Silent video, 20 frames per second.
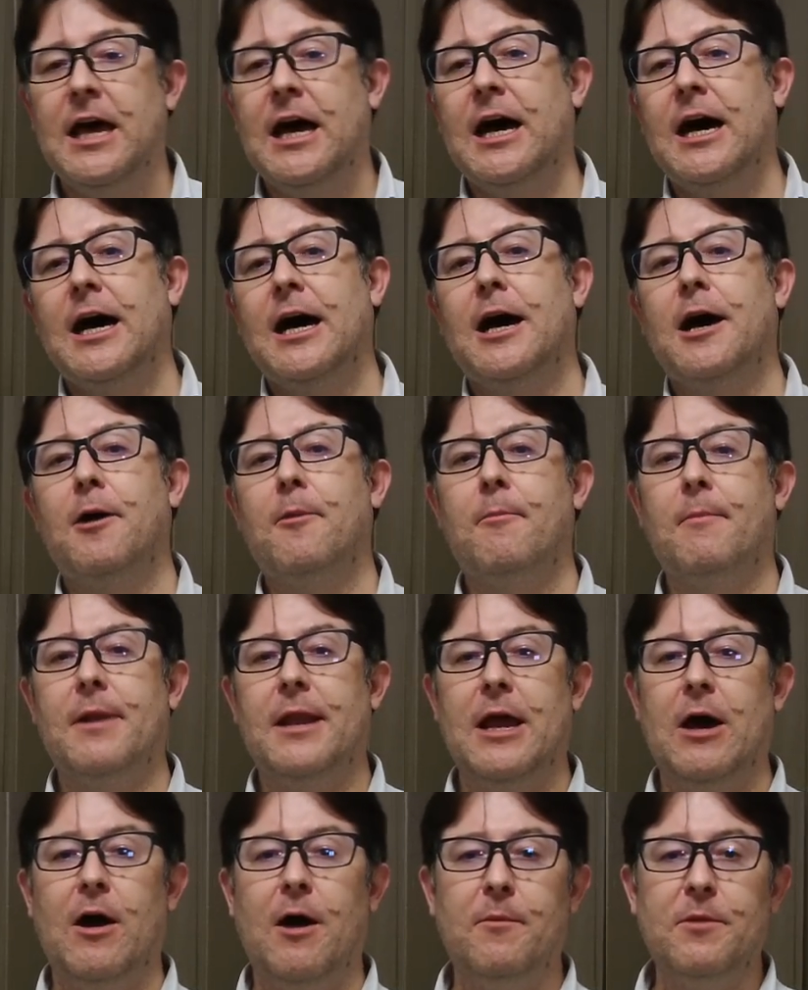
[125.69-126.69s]
Now
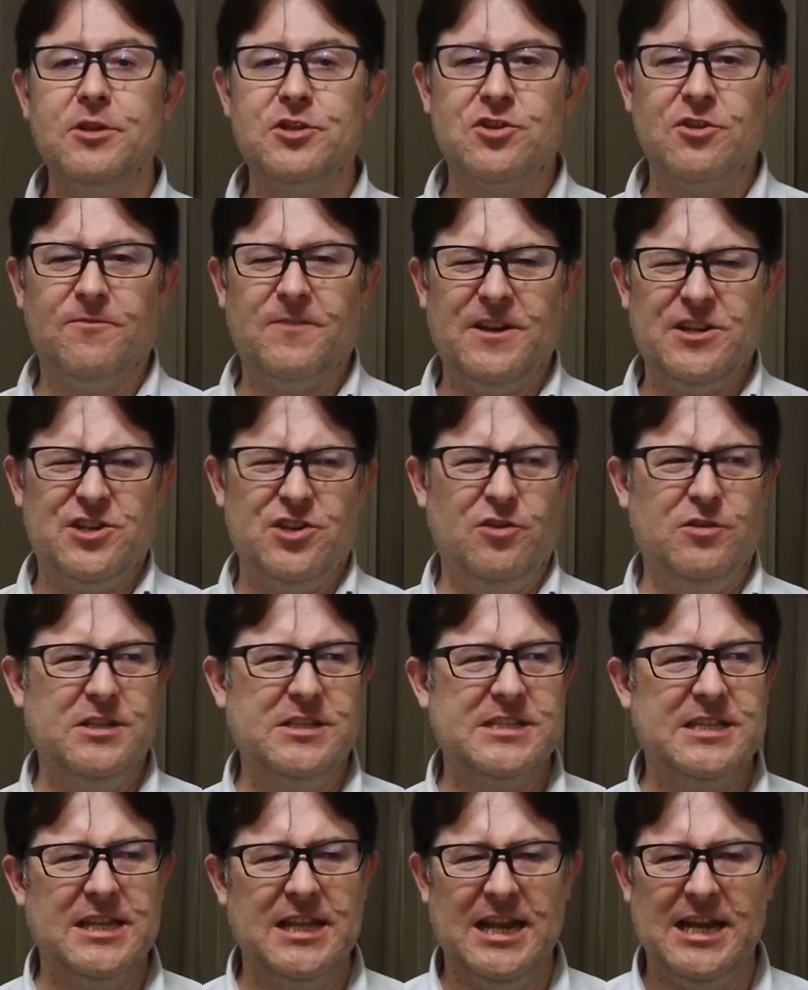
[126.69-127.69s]
I'm not sure if I showed
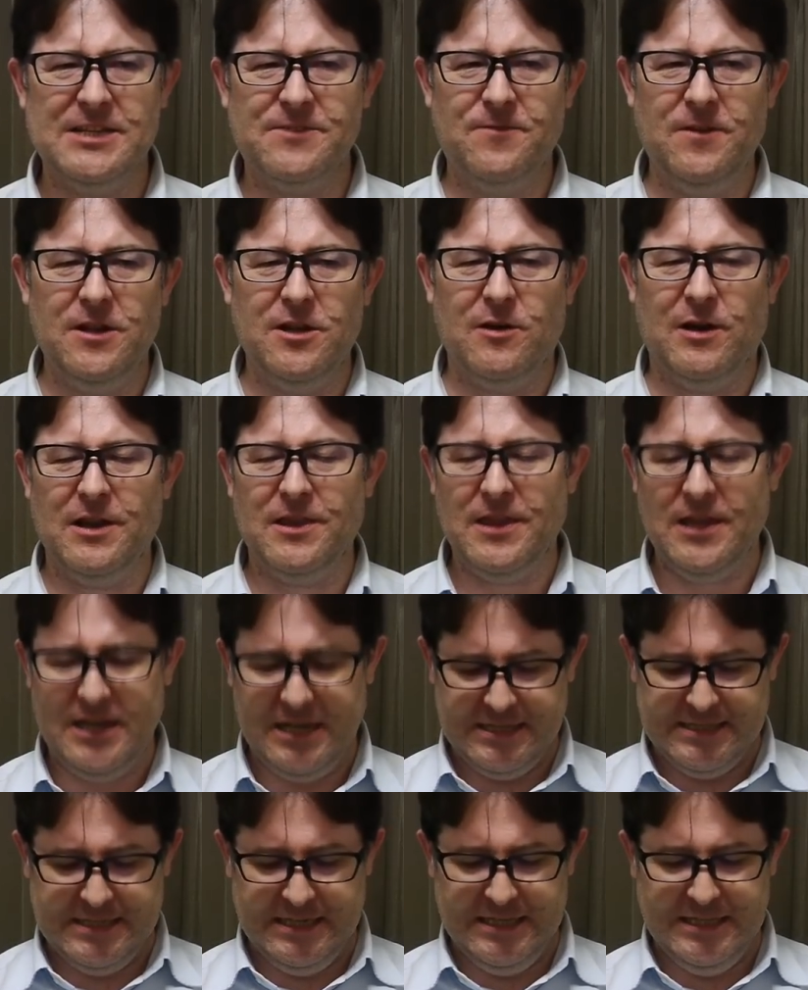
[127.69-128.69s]
this in the last video, I think
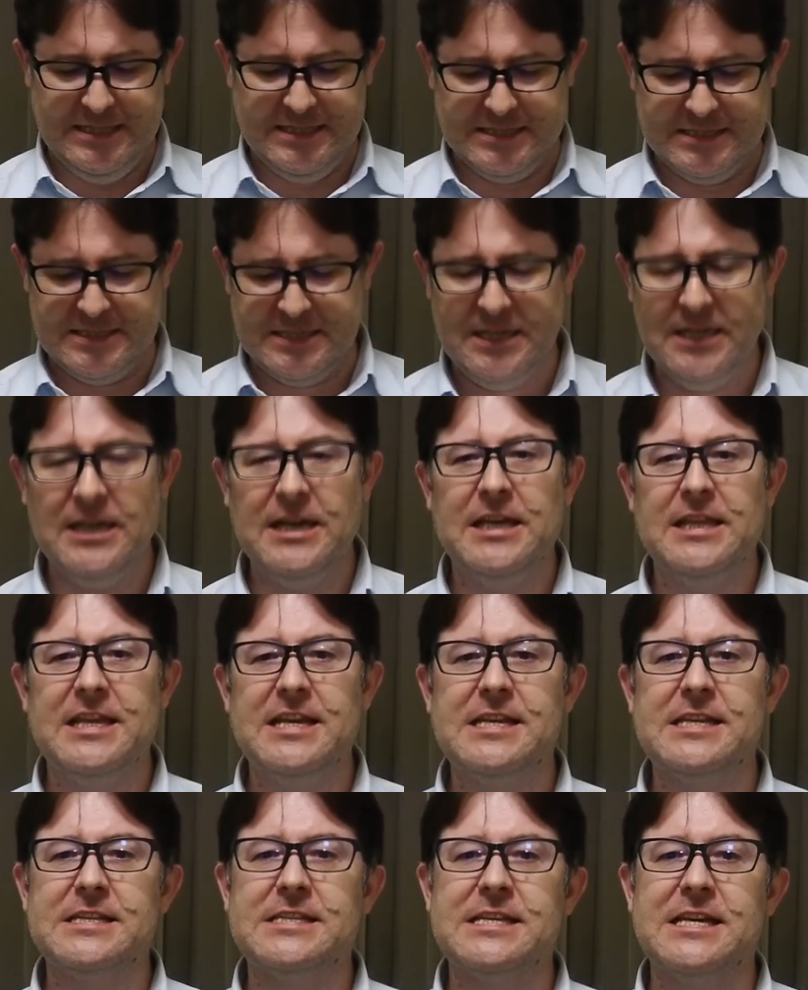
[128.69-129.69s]
I didn't.
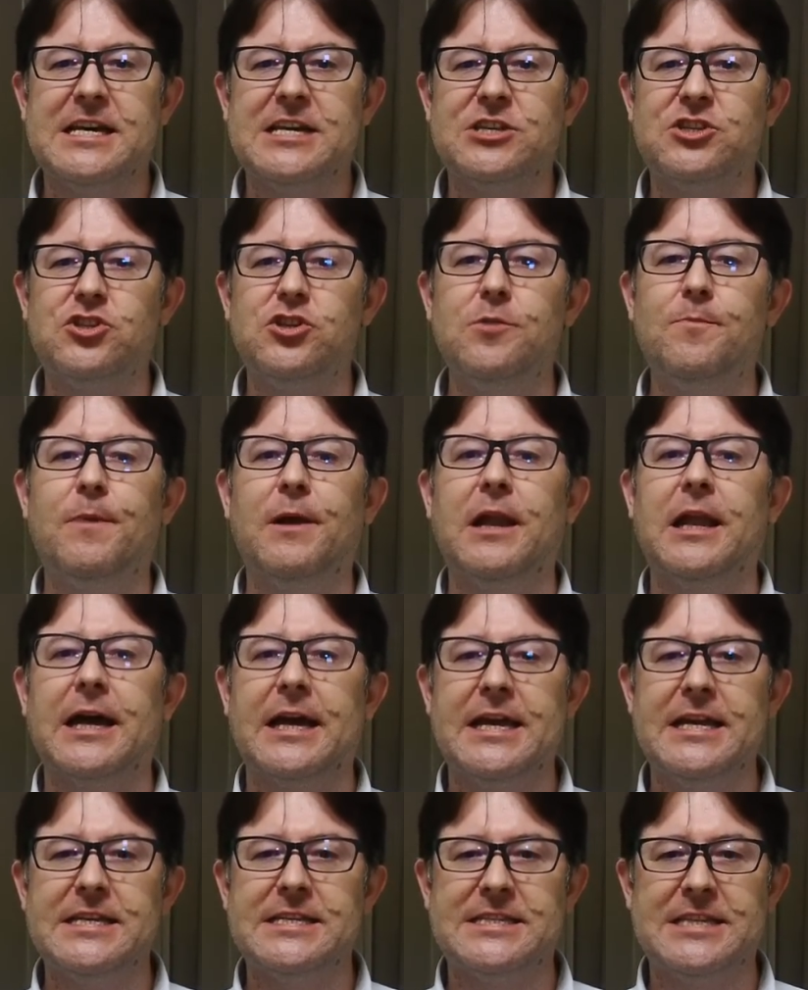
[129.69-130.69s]
This is Super
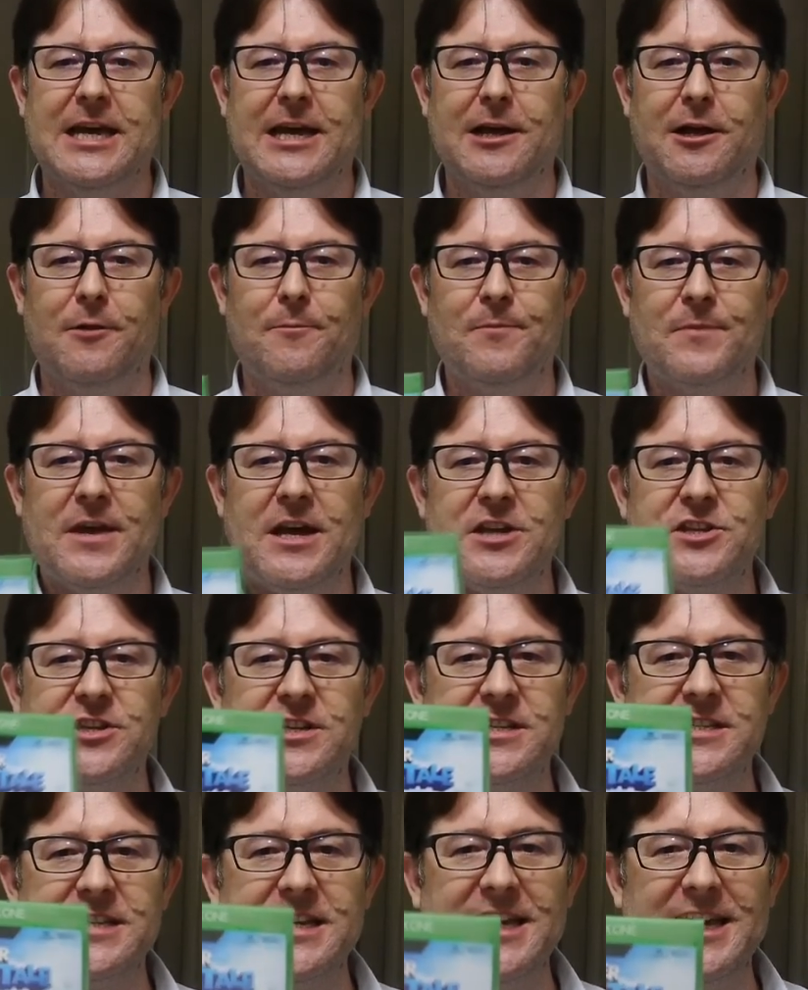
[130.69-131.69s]
Lucky's Tale, as you
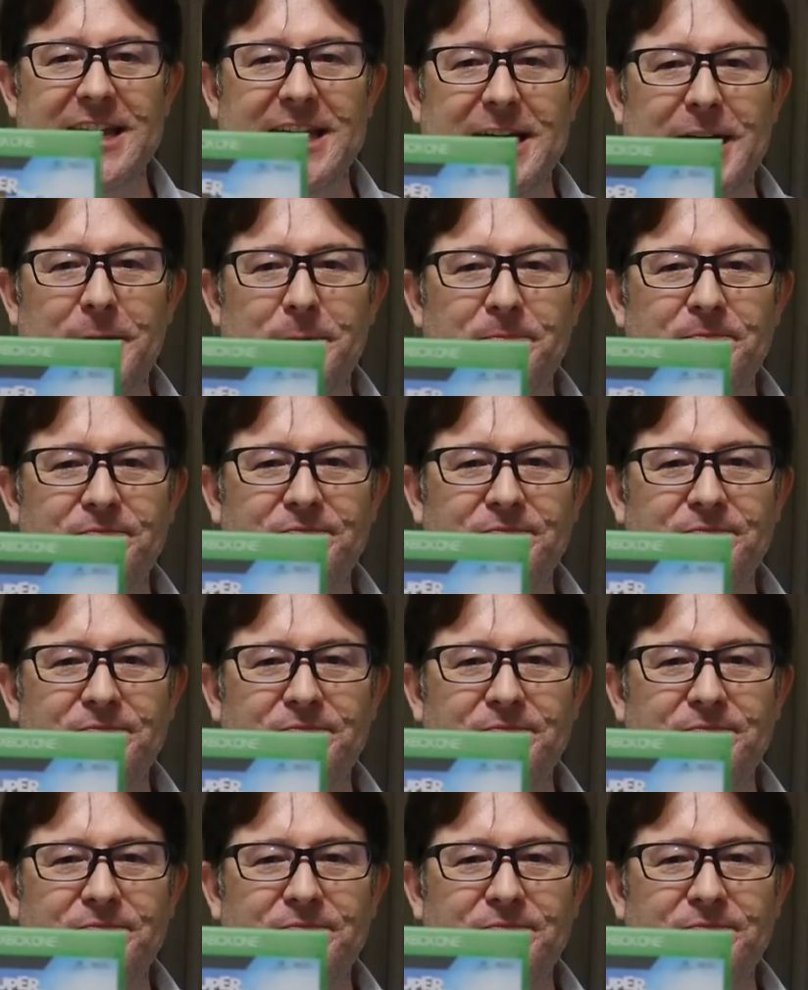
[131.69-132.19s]
can see here.